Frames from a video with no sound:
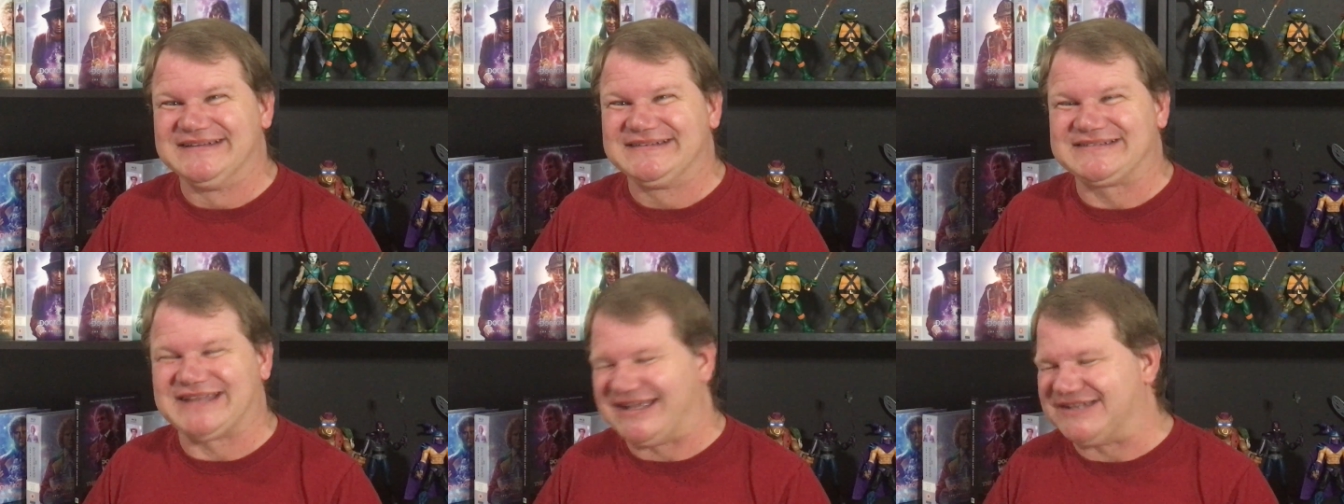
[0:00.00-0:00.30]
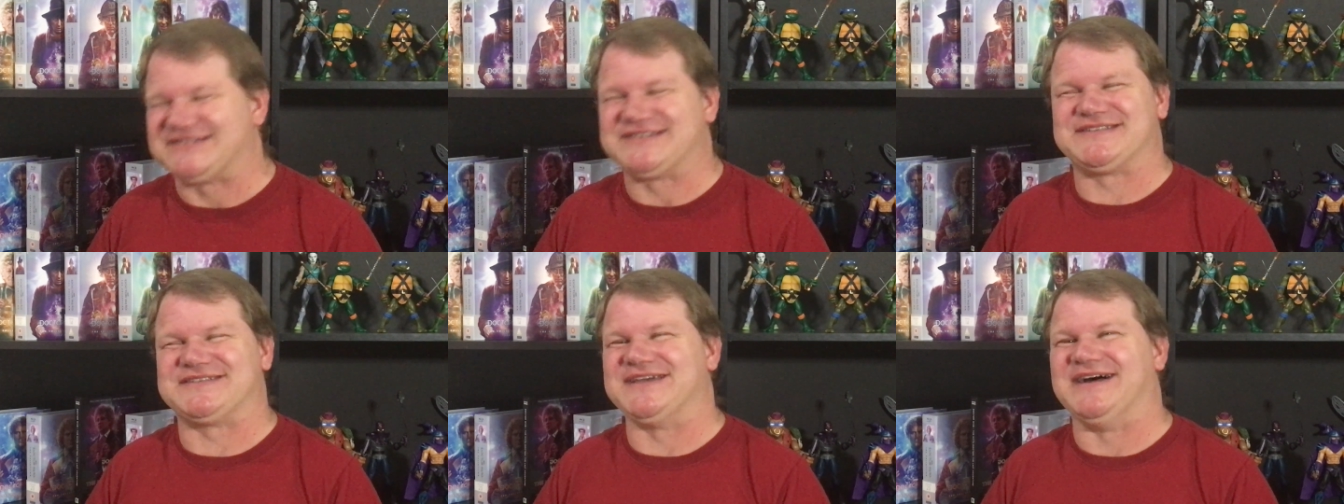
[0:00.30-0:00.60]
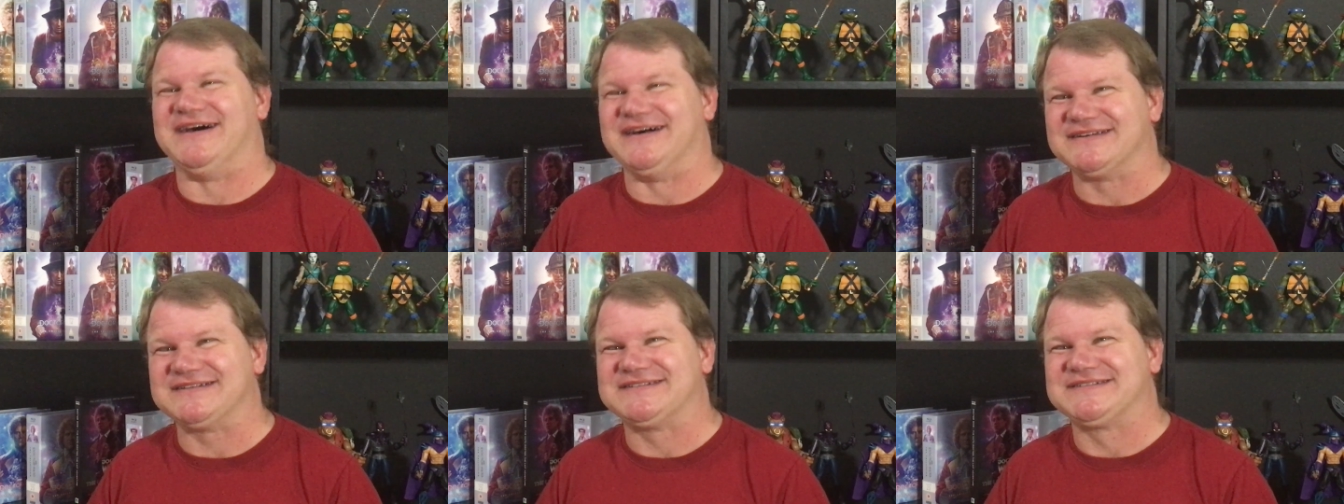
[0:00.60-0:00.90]
That
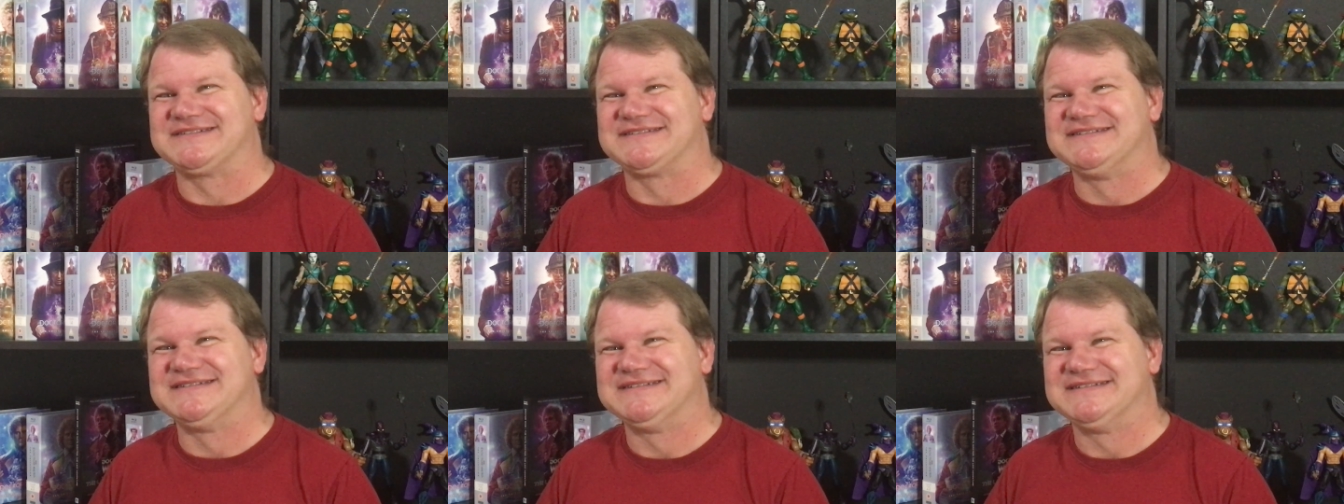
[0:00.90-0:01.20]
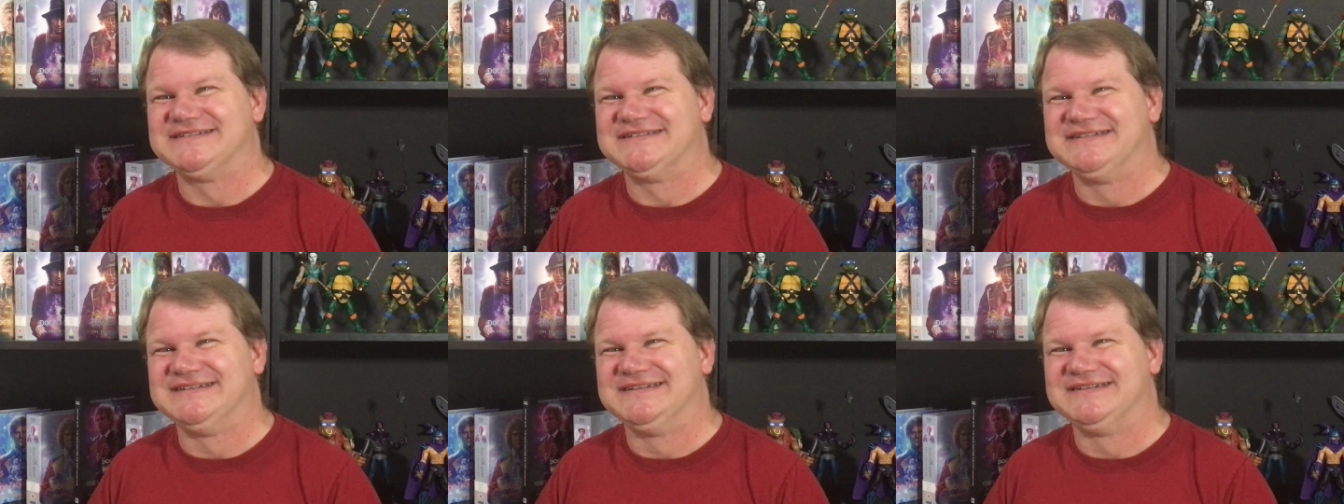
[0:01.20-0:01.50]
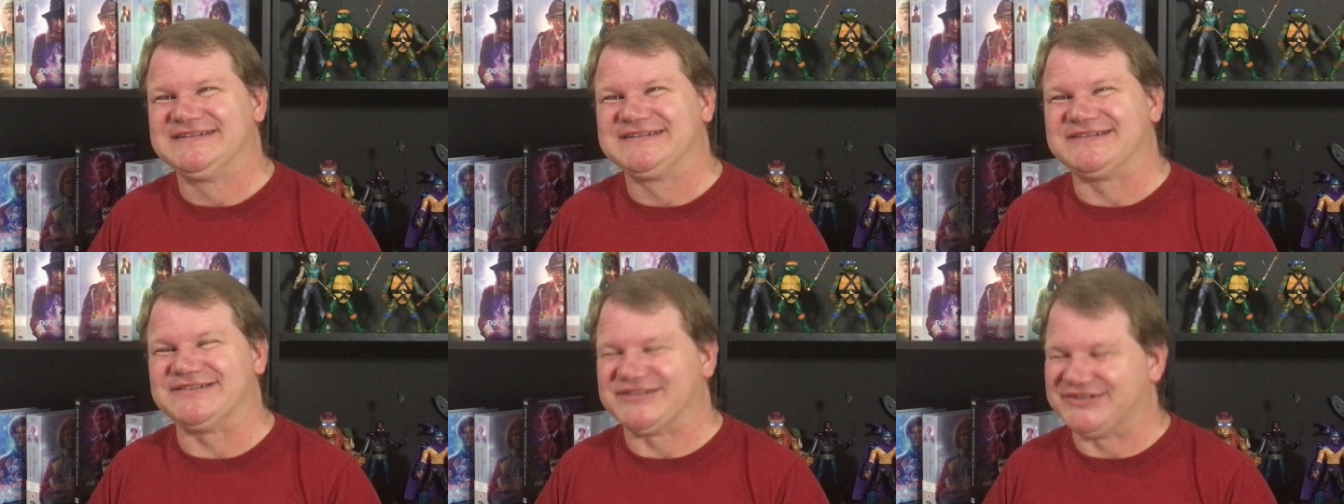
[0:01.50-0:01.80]
sucks.
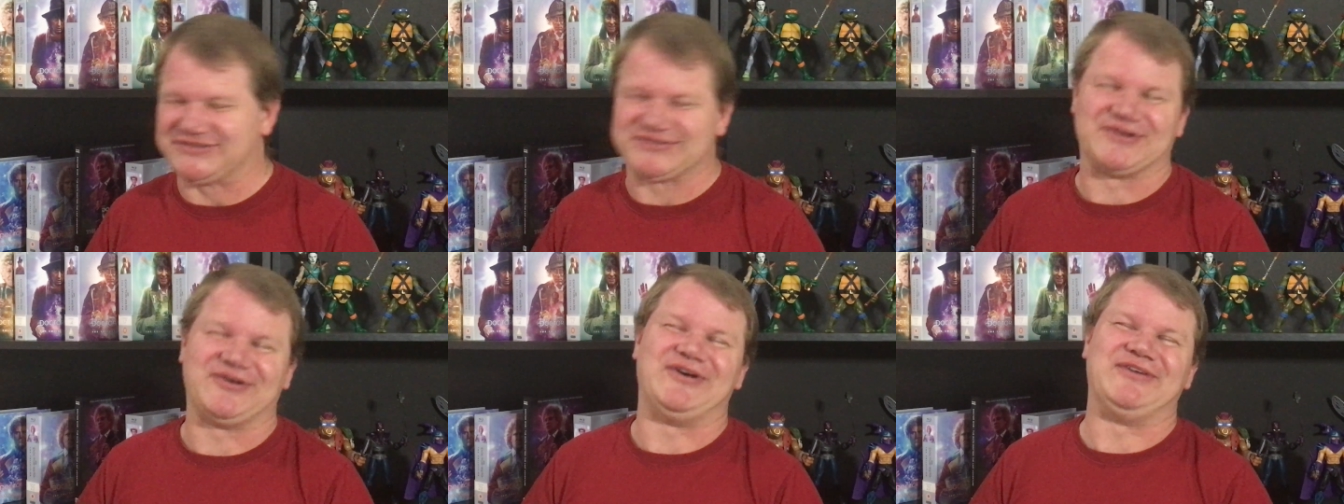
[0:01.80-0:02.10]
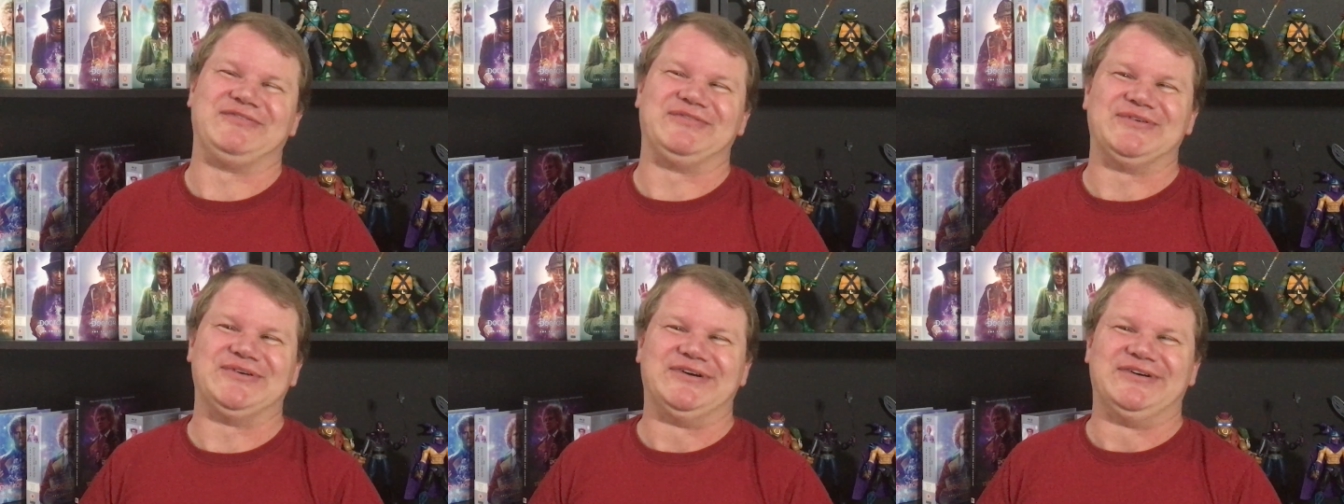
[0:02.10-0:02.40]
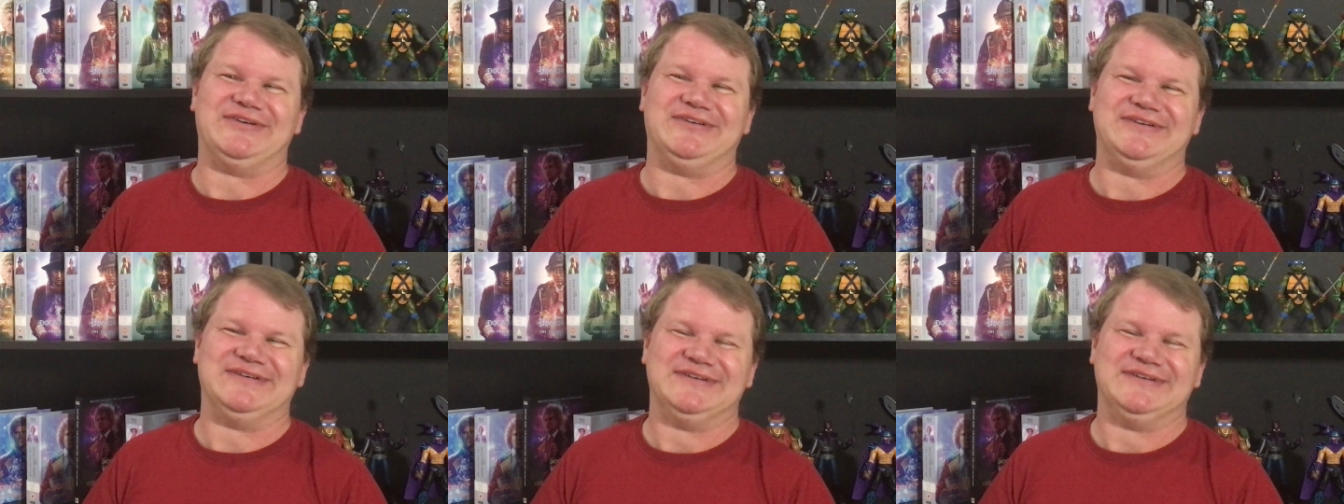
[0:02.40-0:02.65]
Because it's awful.